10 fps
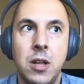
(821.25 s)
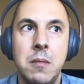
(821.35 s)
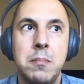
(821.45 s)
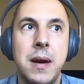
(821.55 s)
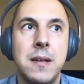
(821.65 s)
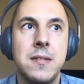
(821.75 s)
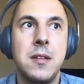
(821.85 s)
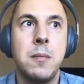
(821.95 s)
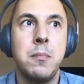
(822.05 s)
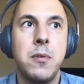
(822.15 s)
impacts
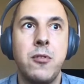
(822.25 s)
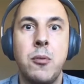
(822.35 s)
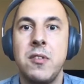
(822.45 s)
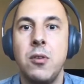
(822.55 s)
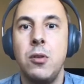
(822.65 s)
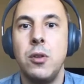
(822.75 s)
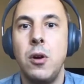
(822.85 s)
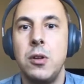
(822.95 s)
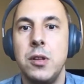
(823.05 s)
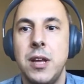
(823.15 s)
the performance on
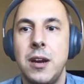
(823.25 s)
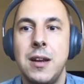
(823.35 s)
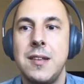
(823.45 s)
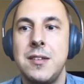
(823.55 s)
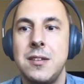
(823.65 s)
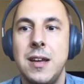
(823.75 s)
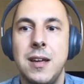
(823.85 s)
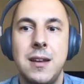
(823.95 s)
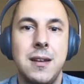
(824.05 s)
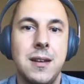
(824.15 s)
the entire cluster,
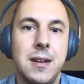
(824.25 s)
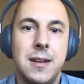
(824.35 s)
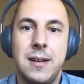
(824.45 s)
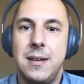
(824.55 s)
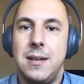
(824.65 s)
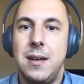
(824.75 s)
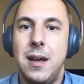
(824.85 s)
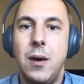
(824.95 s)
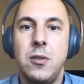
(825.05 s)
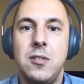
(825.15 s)
then
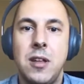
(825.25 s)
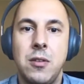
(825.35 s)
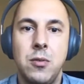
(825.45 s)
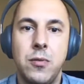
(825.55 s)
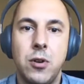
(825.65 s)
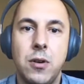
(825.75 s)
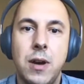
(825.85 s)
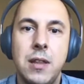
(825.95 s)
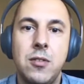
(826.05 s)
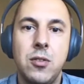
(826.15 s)
how is that good for, right?